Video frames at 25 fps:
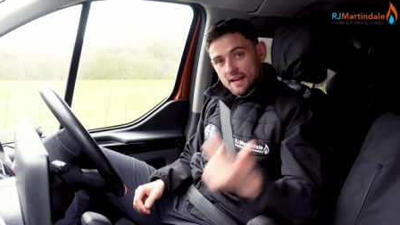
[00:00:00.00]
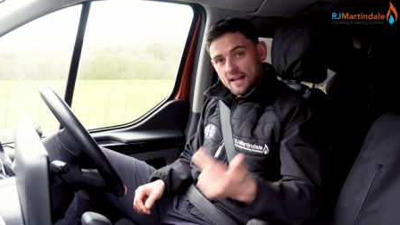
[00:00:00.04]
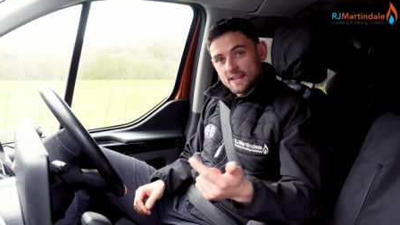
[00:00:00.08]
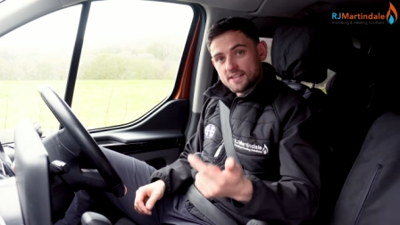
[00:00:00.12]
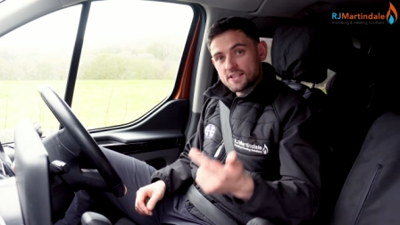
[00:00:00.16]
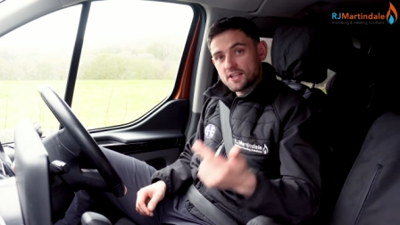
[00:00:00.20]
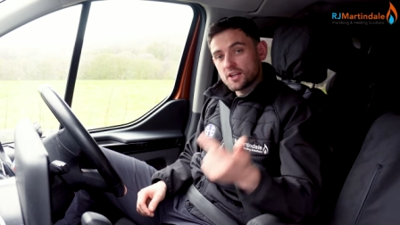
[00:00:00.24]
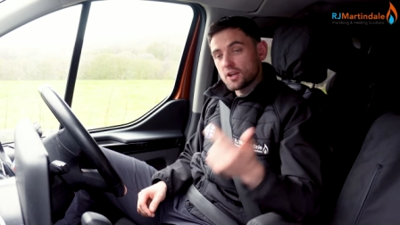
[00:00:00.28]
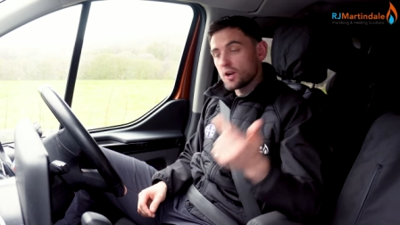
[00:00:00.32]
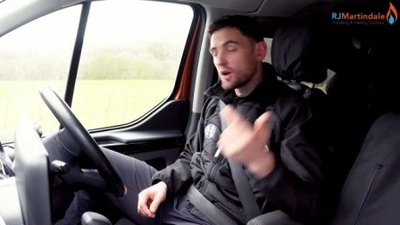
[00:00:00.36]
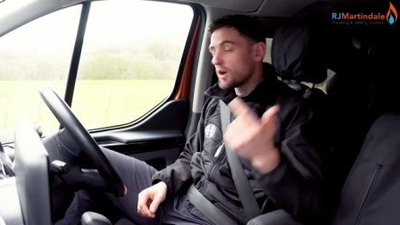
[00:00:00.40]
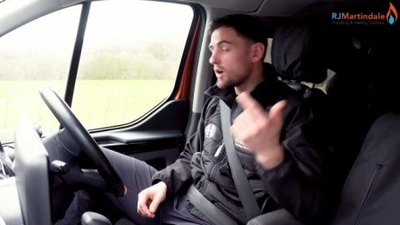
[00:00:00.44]

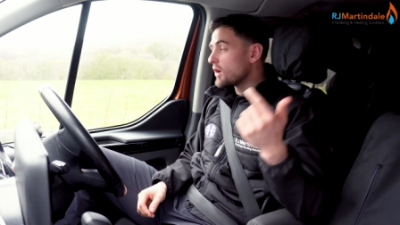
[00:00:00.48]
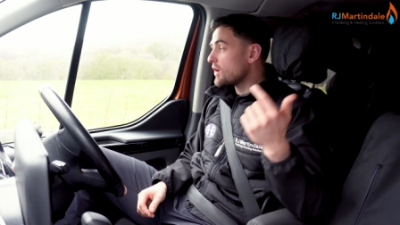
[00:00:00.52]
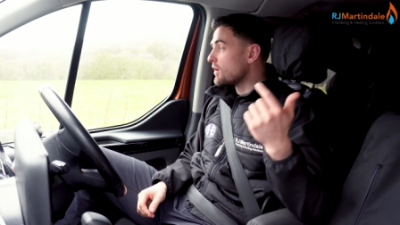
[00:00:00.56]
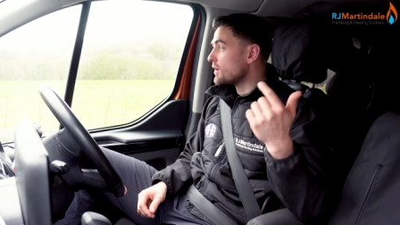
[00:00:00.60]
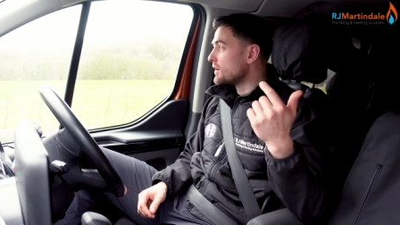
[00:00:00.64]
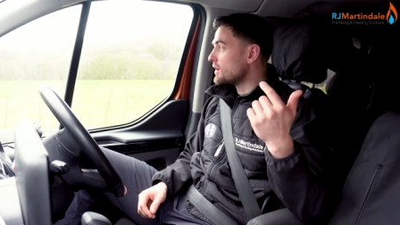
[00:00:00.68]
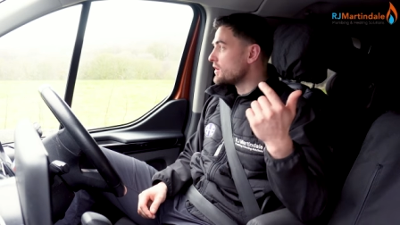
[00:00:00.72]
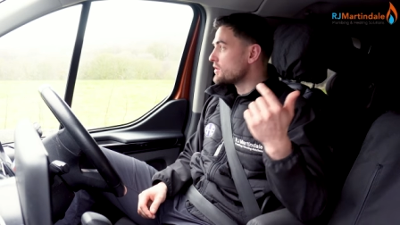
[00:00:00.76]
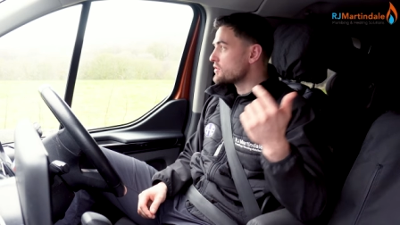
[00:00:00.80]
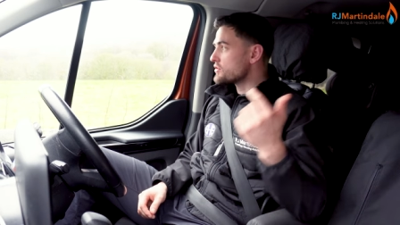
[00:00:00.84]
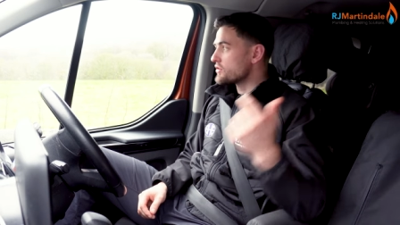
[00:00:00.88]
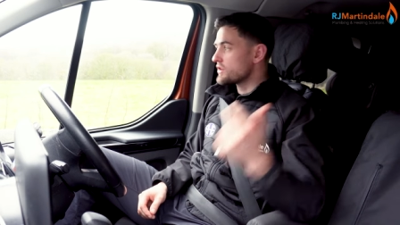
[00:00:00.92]
S E O,
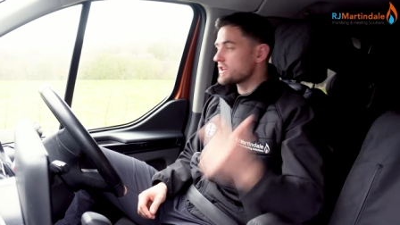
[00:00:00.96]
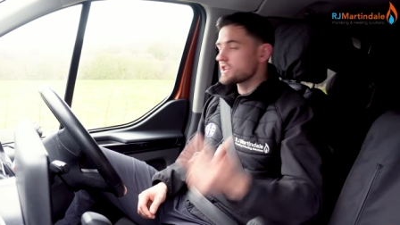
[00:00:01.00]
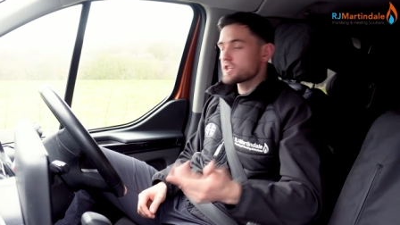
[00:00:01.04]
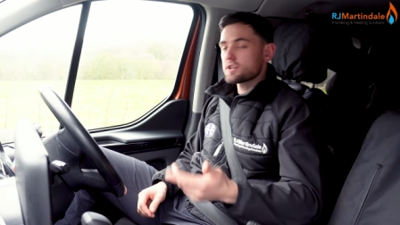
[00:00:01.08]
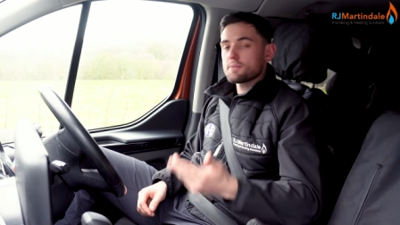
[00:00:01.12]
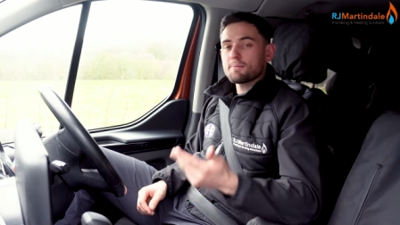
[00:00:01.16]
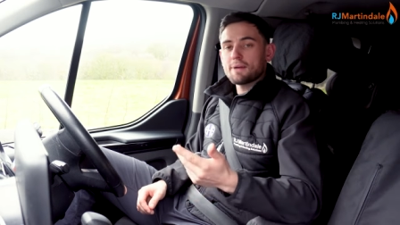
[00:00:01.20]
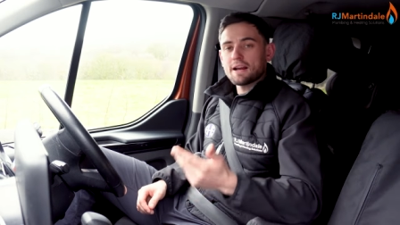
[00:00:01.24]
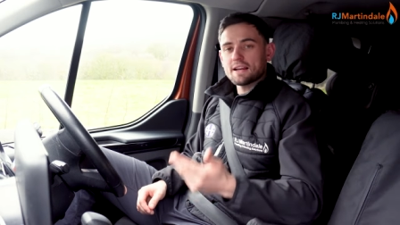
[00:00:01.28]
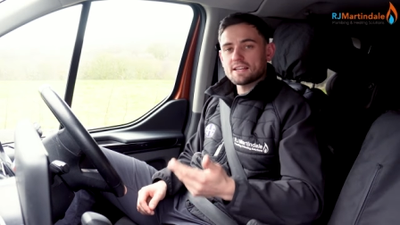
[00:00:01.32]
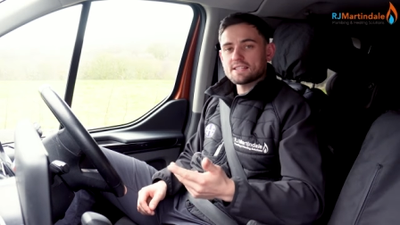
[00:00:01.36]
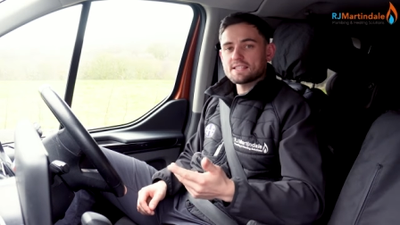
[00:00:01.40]

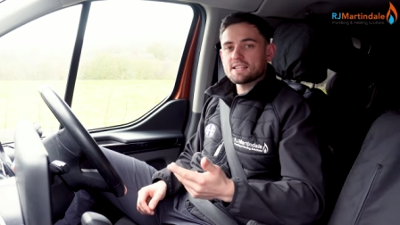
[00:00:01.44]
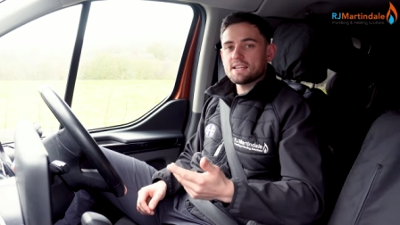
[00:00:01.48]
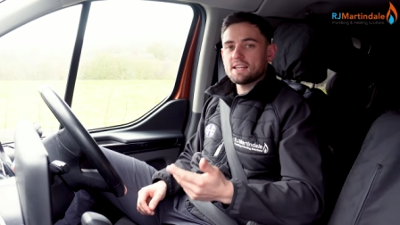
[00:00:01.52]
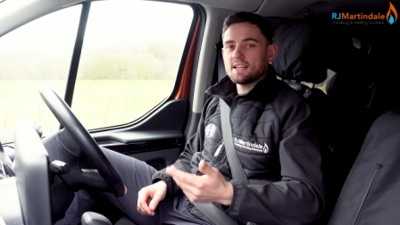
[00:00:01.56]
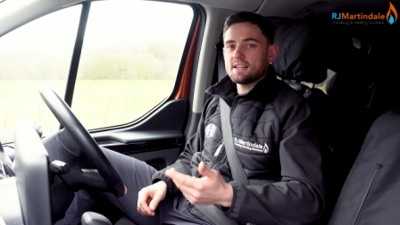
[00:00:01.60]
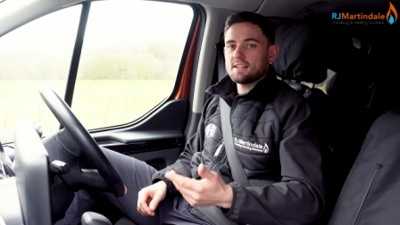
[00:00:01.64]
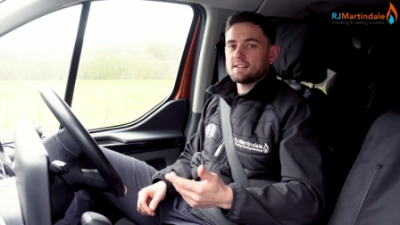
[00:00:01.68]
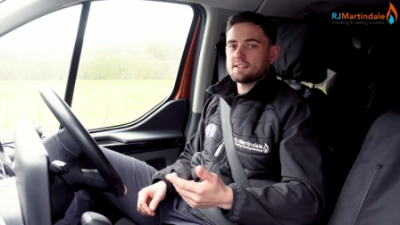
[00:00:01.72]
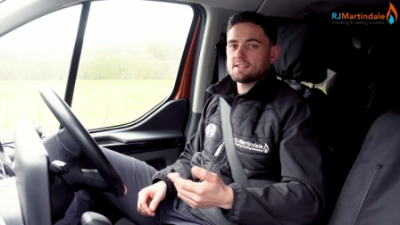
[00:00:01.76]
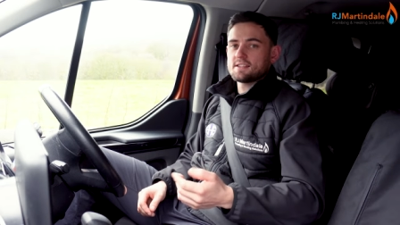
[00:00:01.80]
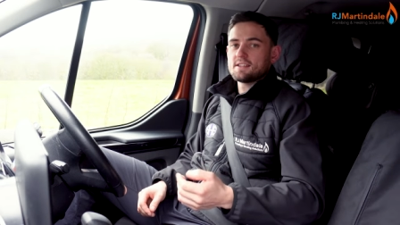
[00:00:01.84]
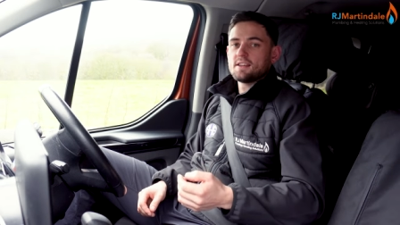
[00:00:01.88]
traditional
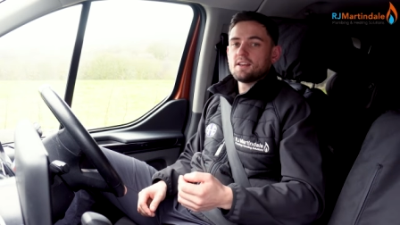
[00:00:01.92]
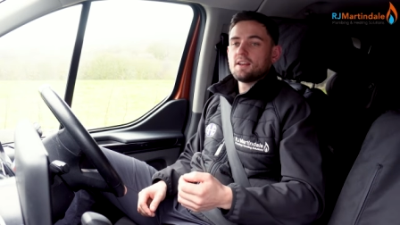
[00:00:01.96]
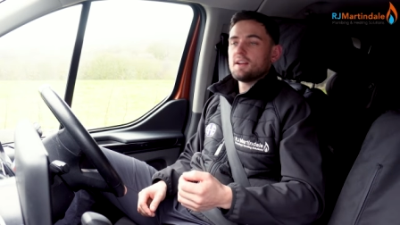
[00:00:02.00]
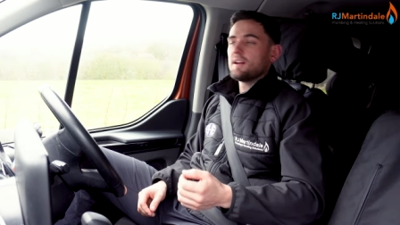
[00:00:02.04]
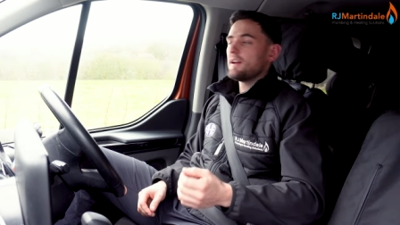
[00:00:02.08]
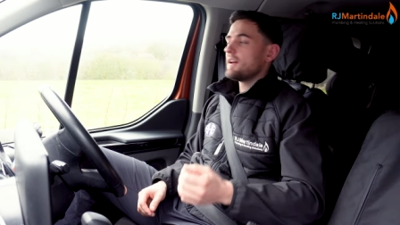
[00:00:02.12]
magazines.